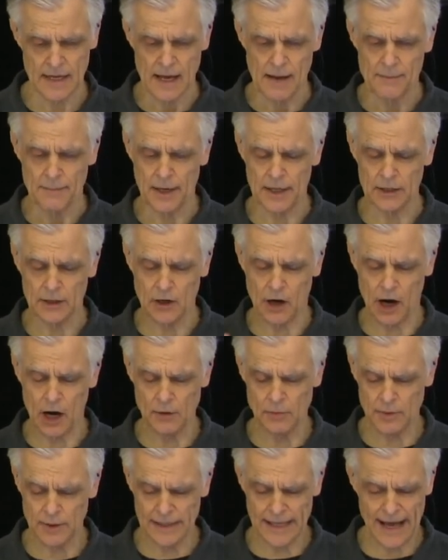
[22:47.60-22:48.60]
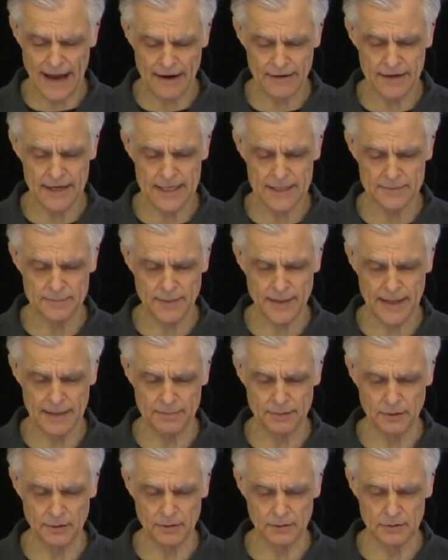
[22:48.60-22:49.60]
but God will carry His
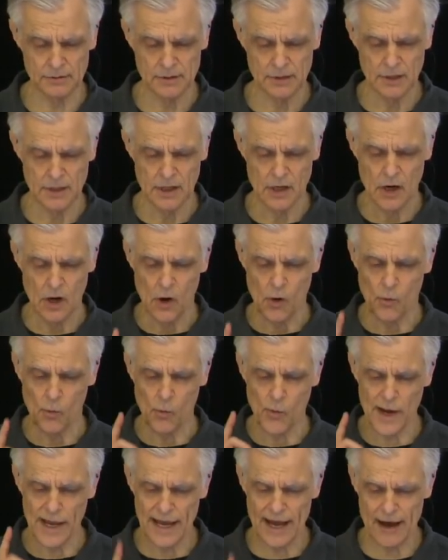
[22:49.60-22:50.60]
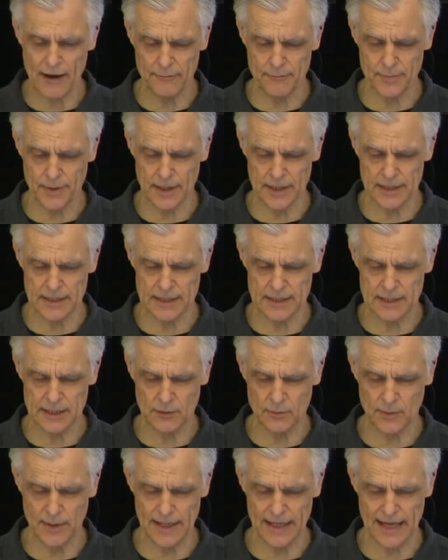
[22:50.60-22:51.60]
people. We have burdens that
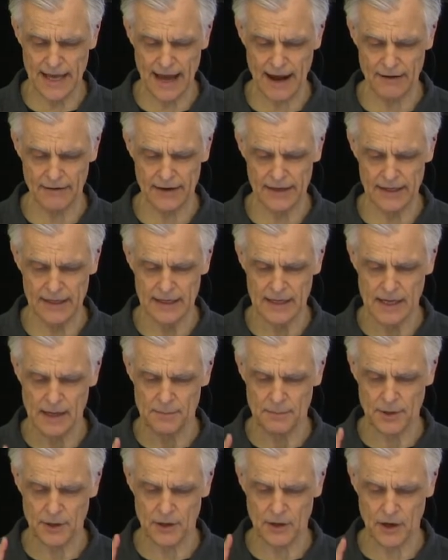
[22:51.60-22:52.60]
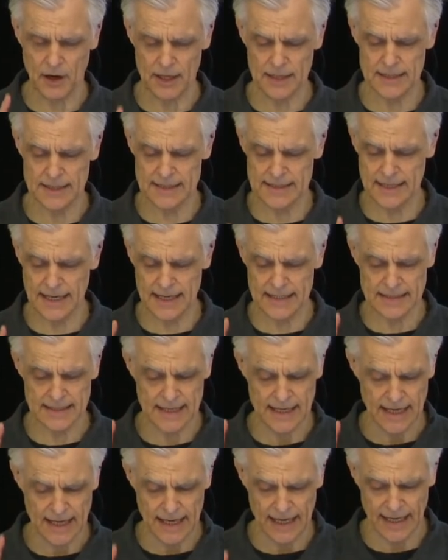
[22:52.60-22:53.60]
we carry but God says
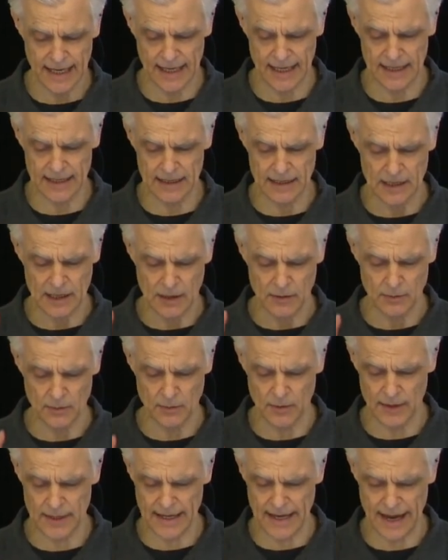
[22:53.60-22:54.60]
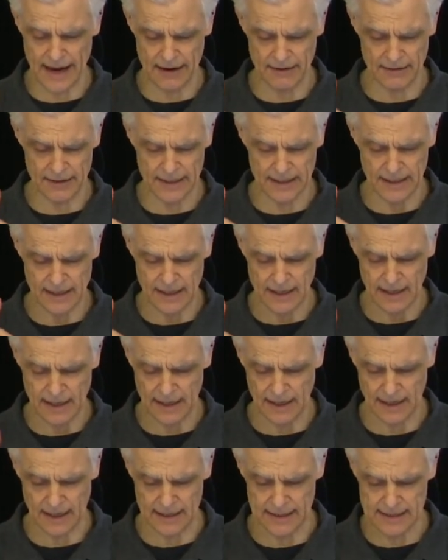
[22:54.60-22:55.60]
he will carry
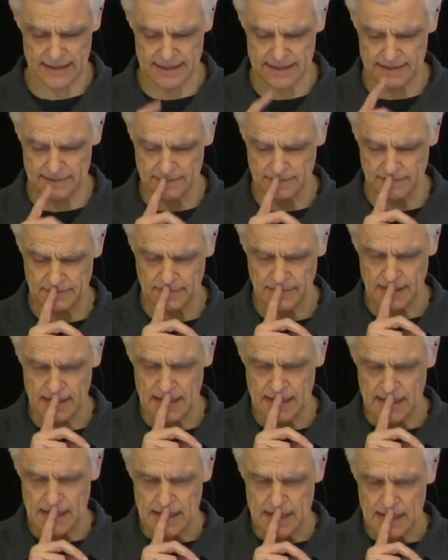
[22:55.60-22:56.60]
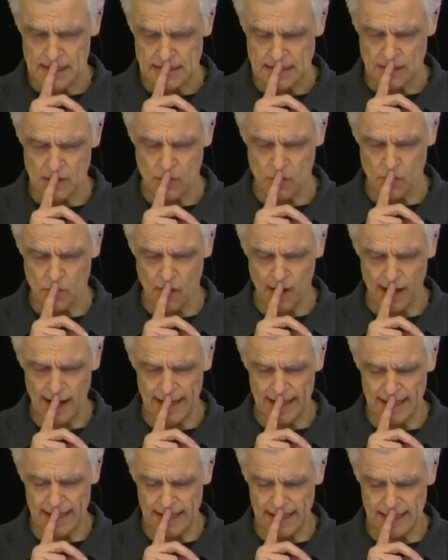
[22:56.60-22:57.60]
us. So,
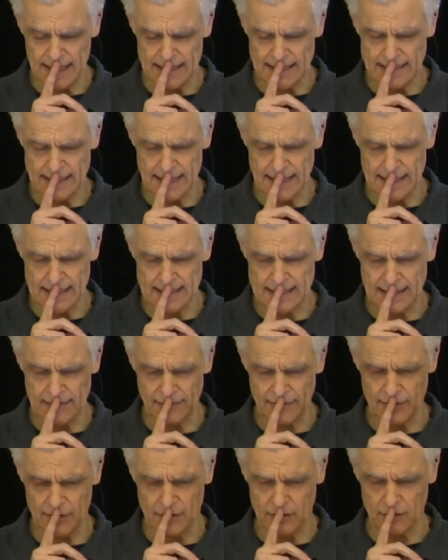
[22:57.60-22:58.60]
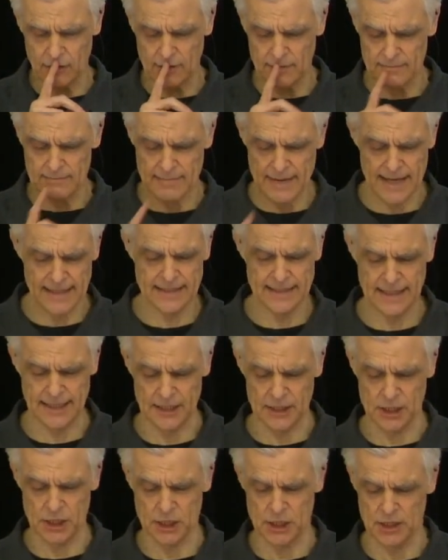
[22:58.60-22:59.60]
why is it a difficult
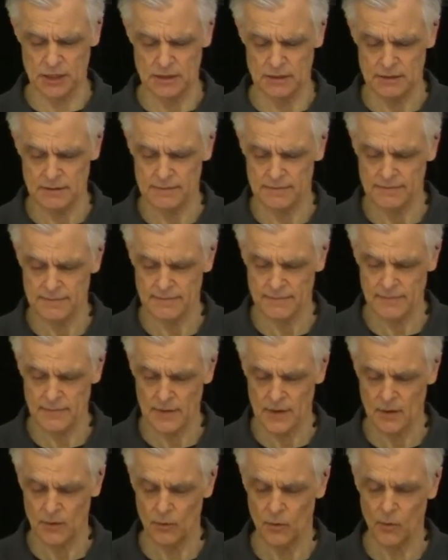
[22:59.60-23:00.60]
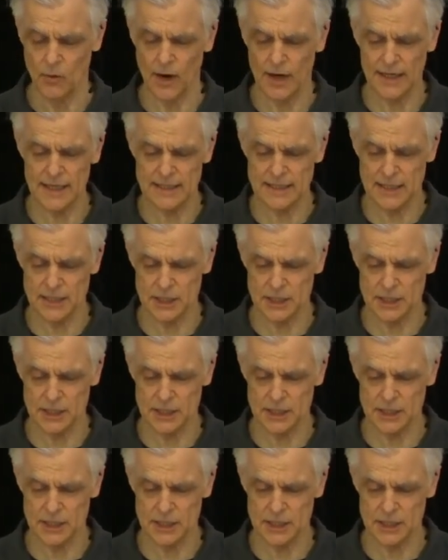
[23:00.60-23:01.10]
message? What is the